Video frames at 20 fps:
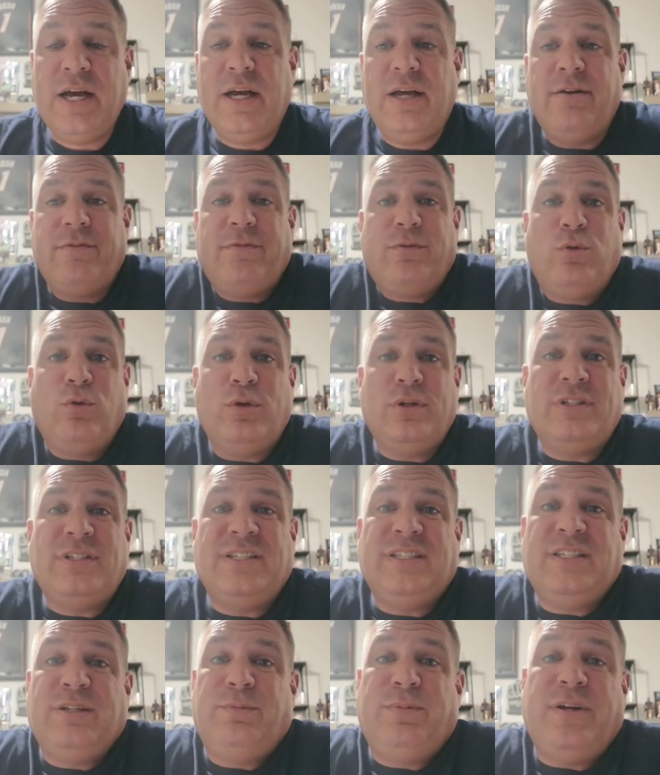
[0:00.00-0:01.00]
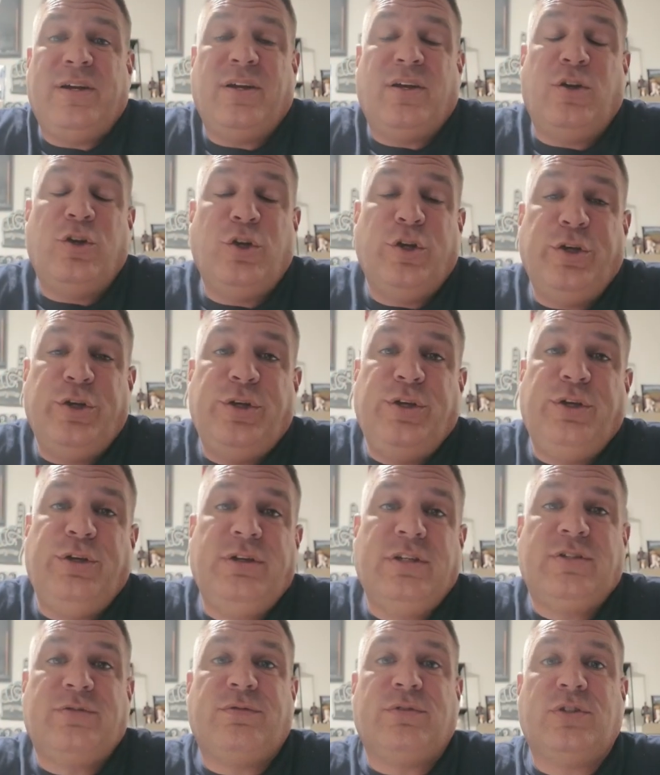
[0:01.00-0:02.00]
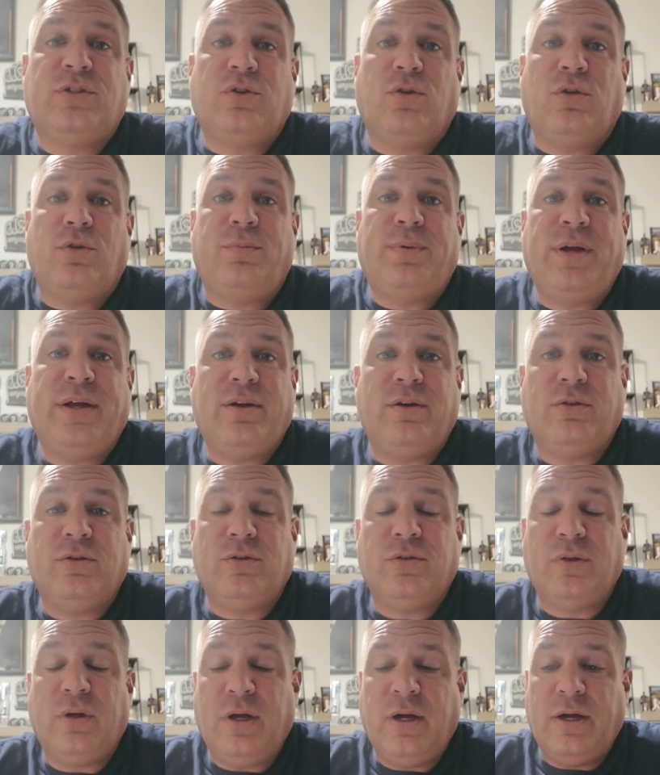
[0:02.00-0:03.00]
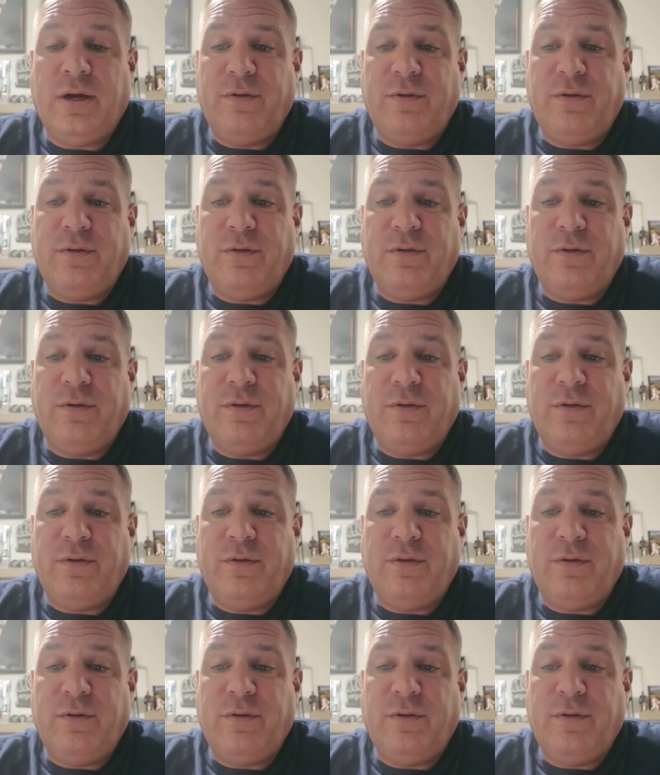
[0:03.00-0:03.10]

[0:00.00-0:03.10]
And of course, it's depending on who you use for solar panel